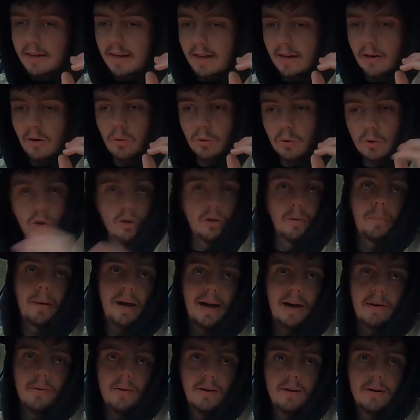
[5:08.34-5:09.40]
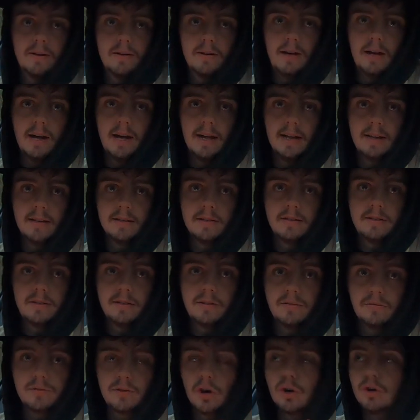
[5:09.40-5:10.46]
it will cut the power and
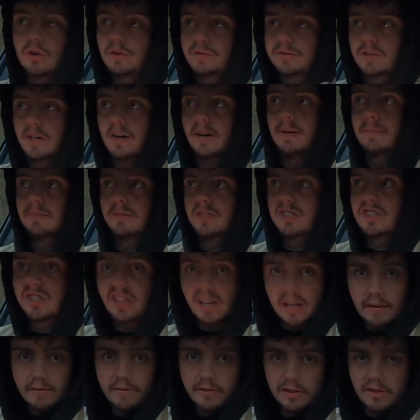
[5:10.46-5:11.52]
you've got enough time to save